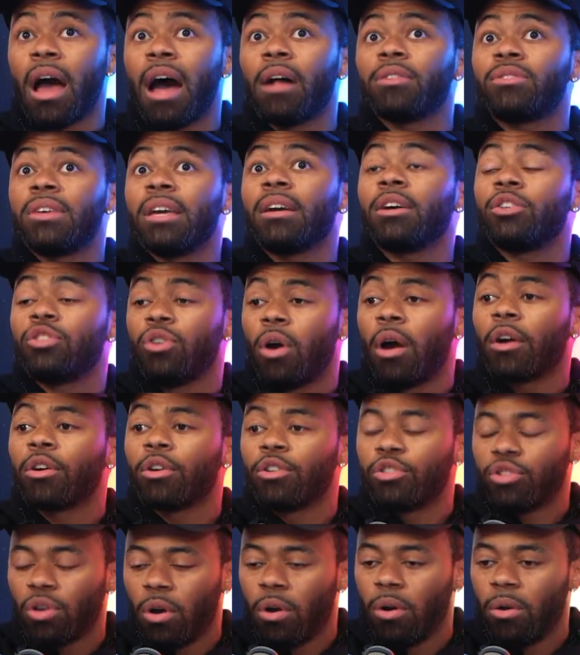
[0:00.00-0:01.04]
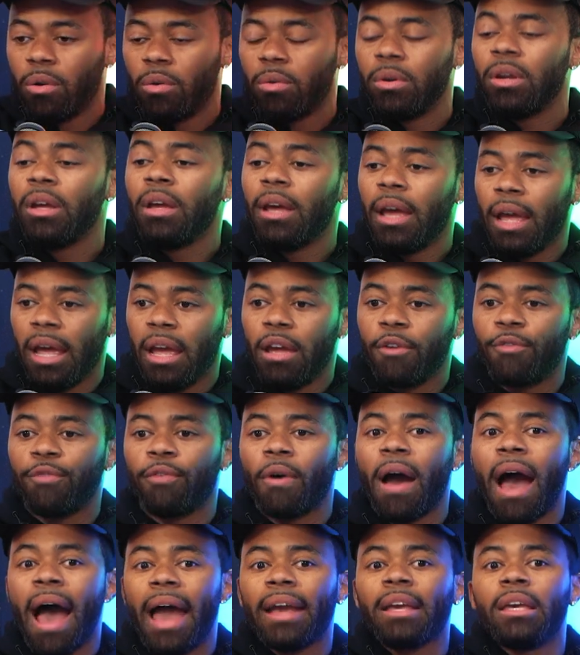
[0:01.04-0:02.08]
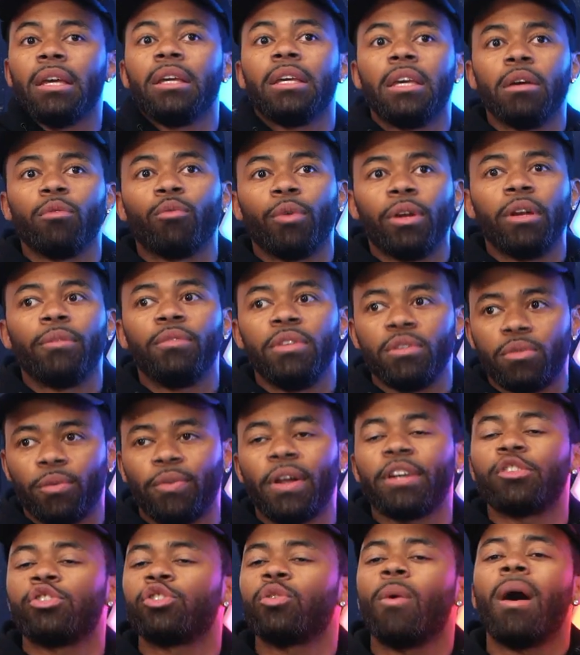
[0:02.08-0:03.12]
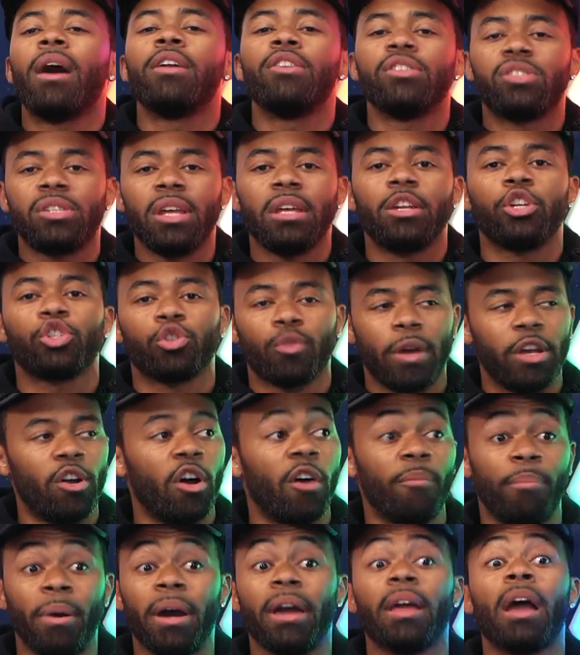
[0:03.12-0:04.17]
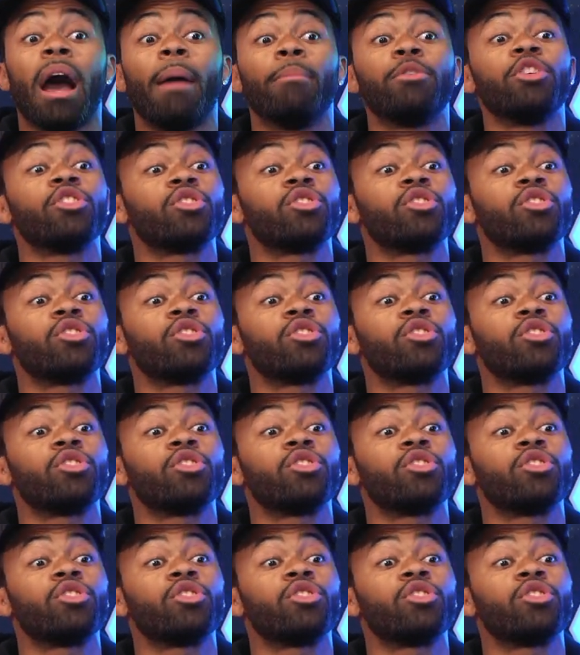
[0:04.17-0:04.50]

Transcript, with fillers: I'll take a darker tone if I can get rid of these reflections. So I understand the trade off, but I'm